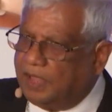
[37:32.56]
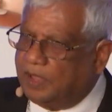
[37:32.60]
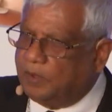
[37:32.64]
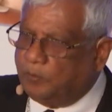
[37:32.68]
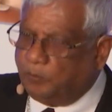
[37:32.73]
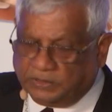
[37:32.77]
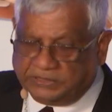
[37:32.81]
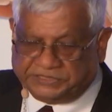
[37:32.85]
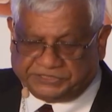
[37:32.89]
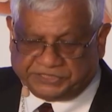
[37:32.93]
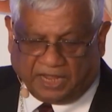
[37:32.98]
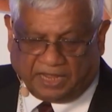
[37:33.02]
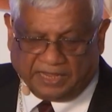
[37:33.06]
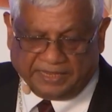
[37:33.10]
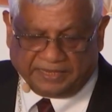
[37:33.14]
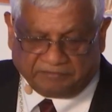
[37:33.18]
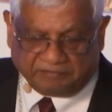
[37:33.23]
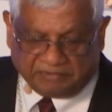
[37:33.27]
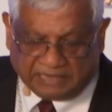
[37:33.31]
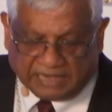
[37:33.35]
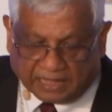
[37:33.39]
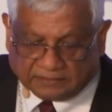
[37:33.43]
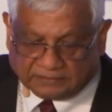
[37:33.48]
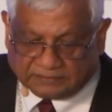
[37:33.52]
which I
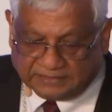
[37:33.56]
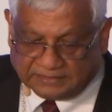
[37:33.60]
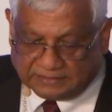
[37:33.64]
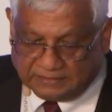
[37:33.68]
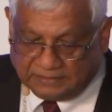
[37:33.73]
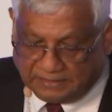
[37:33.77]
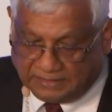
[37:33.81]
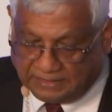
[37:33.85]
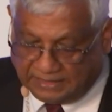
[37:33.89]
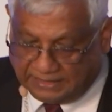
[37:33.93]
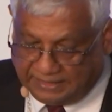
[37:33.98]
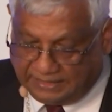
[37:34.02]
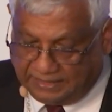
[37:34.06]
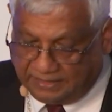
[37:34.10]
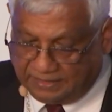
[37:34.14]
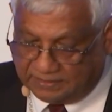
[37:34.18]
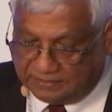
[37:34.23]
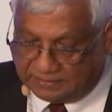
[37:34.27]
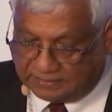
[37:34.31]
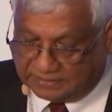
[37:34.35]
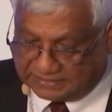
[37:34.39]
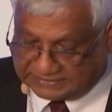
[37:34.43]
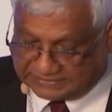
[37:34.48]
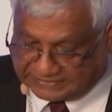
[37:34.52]
reluctantly
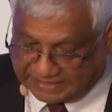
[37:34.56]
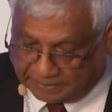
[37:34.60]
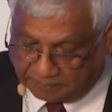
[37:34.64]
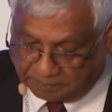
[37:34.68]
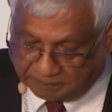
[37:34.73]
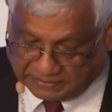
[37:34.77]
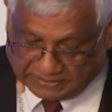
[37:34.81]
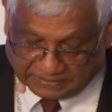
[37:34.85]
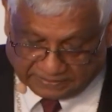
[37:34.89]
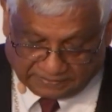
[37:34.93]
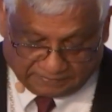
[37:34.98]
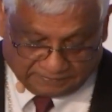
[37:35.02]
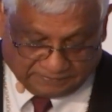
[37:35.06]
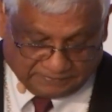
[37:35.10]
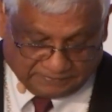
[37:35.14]
accepted,